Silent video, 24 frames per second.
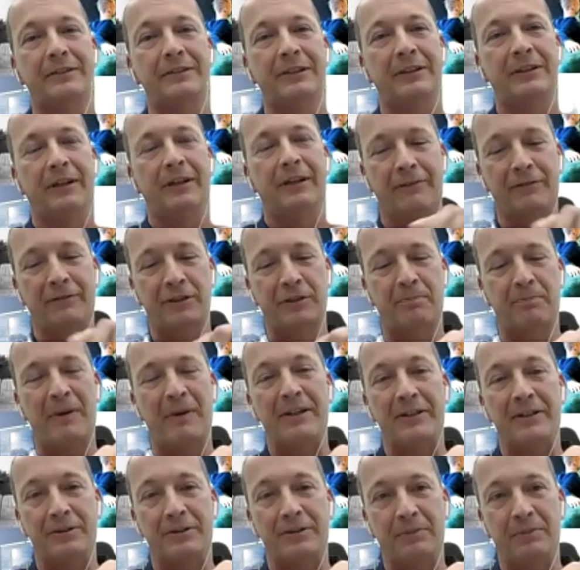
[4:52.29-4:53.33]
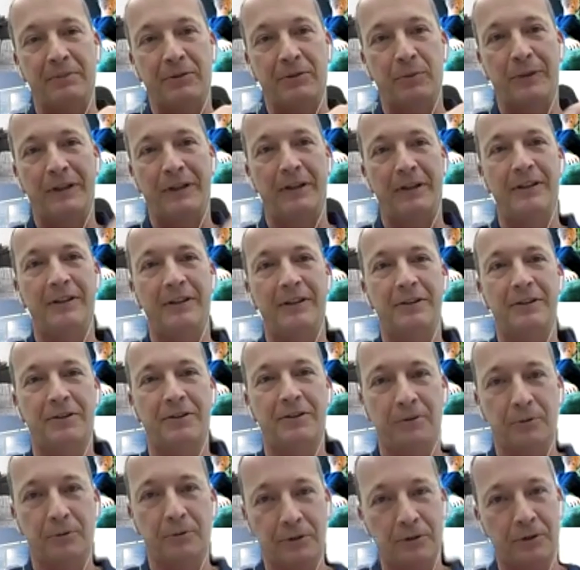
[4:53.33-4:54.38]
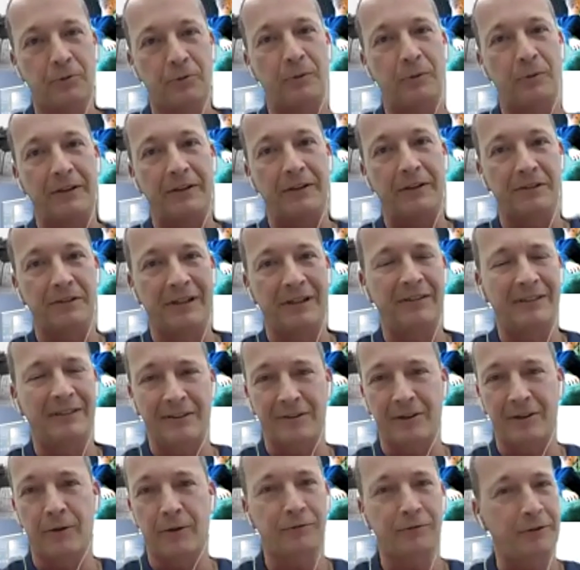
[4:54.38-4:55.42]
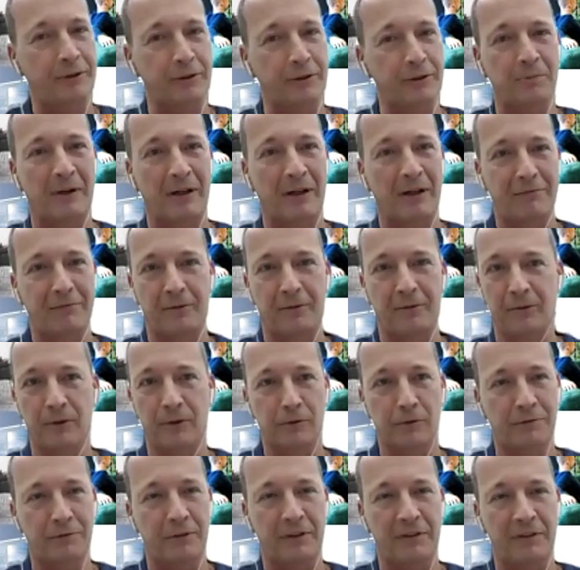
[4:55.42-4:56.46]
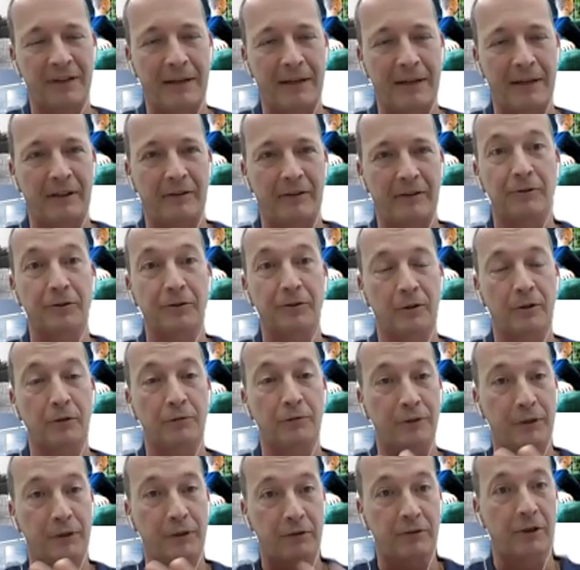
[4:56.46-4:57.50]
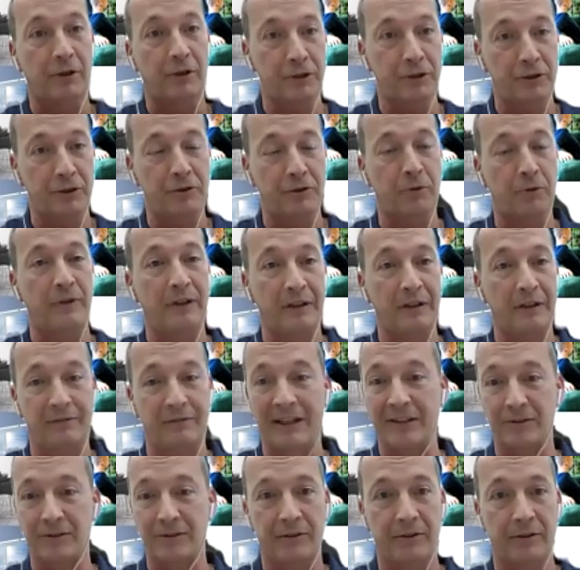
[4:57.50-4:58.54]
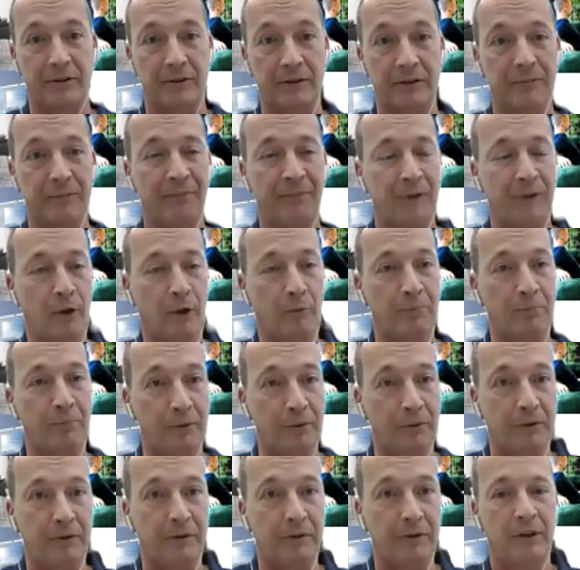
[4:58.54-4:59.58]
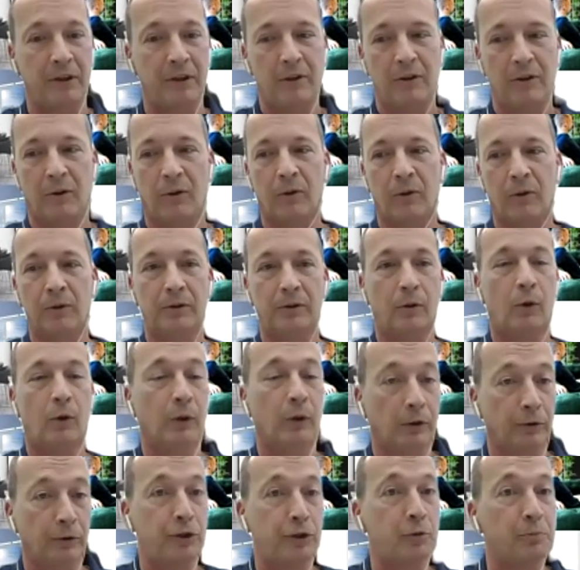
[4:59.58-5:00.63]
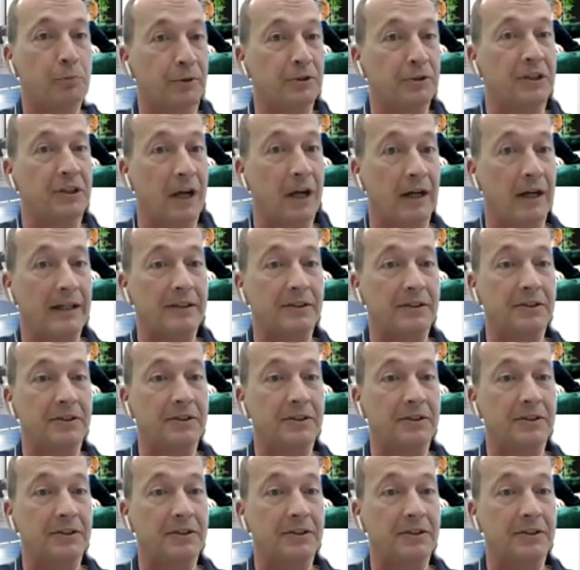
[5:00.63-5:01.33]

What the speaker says: of space between these two screens that goes for your smartphone, goes for your tablet, also goes for your touch screen if that's on your computer, or a supersize